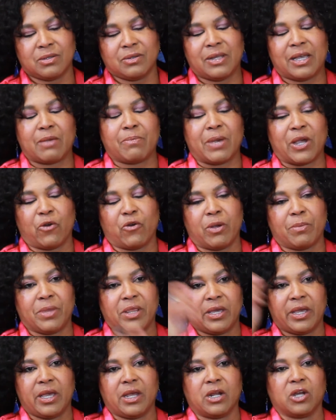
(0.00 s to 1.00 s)
like my
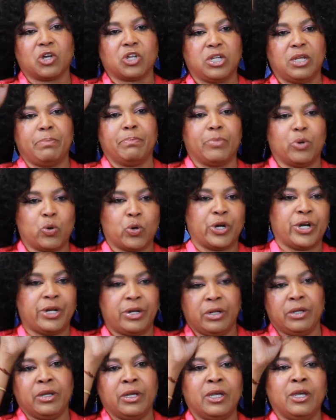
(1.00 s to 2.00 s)
grandmother had a clipboard
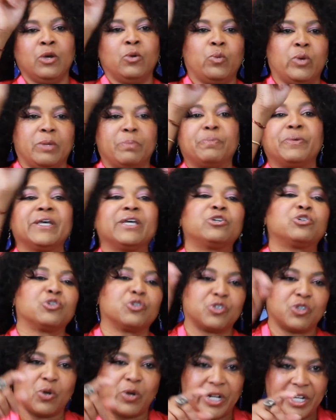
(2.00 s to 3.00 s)
with
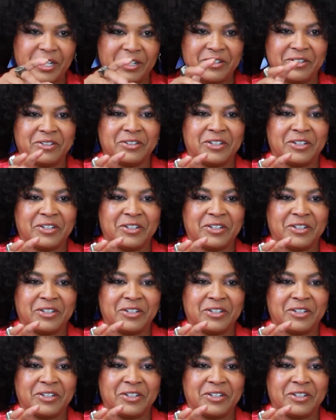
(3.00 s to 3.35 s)
pictures on it.